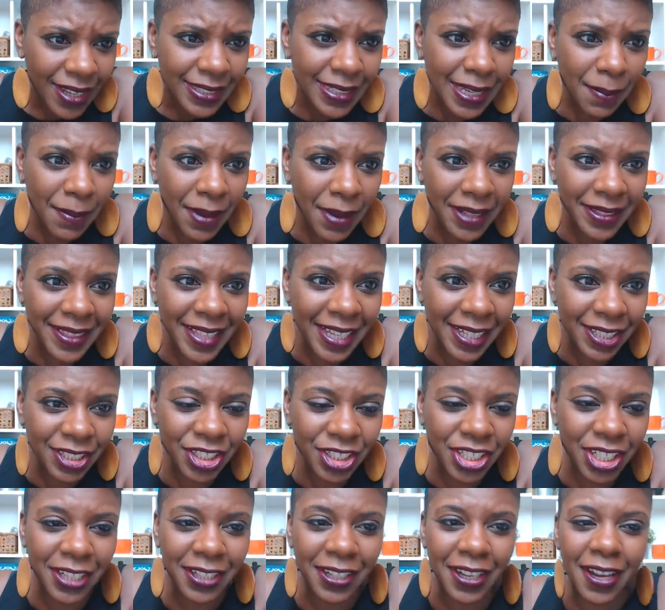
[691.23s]
Talking about thick
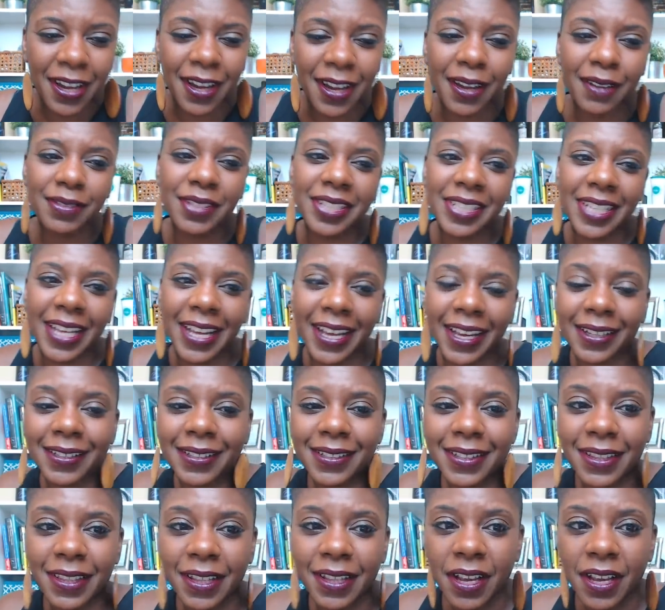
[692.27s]
chick love sex.